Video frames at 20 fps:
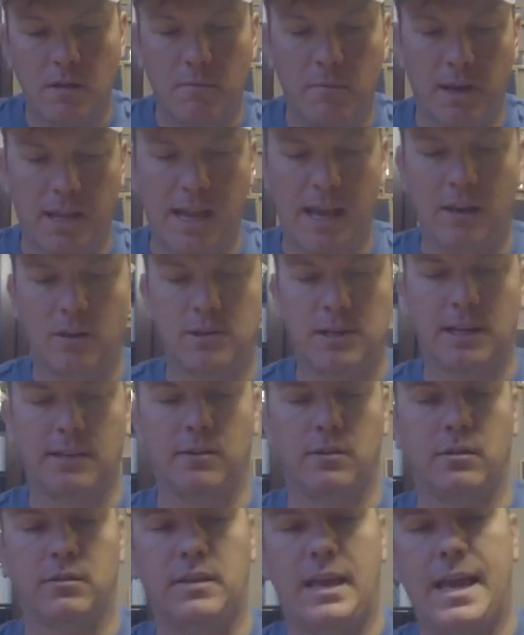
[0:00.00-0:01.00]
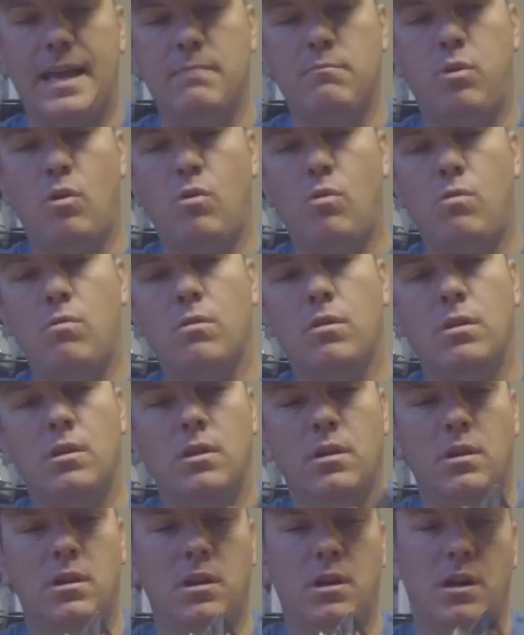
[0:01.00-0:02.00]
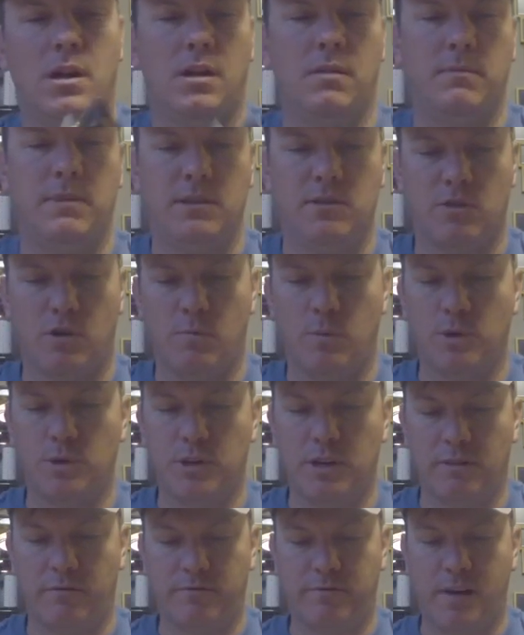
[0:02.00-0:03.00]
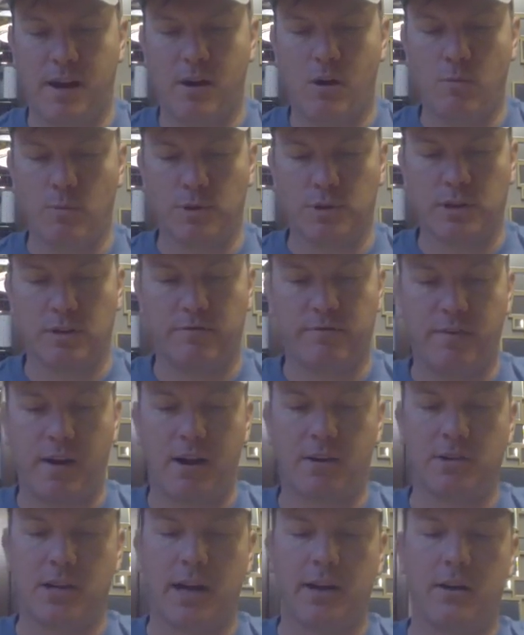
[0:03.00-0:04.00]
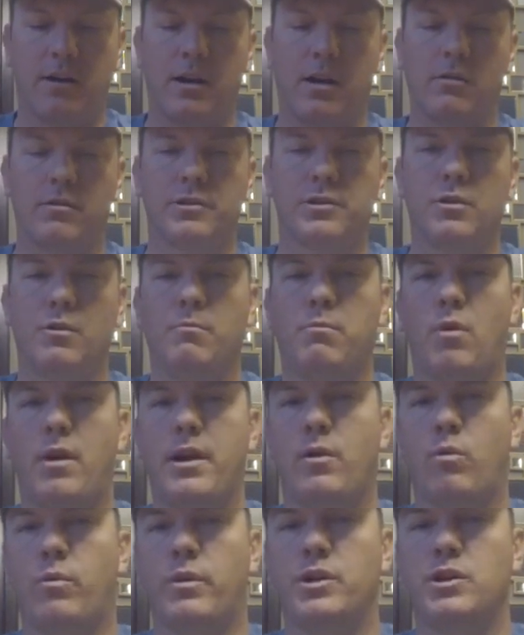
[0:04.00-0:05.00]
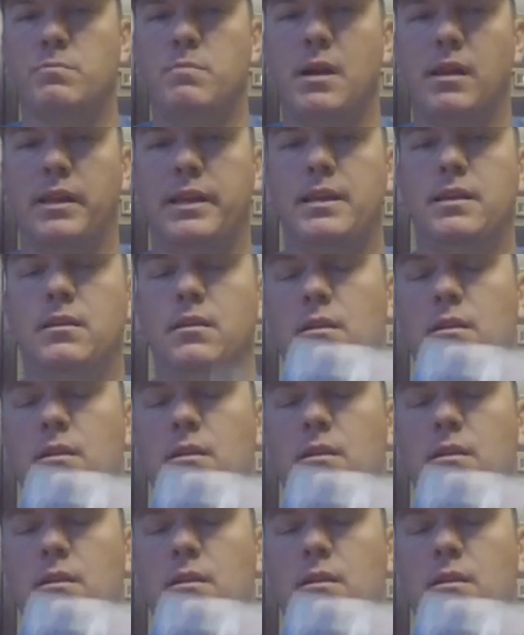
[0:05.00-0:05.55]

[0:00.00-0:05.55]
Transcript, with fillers: So it kind of looks like a little tadpole. Um, these are almost in a fire, almost in a fire tiger color, so bright orange belly,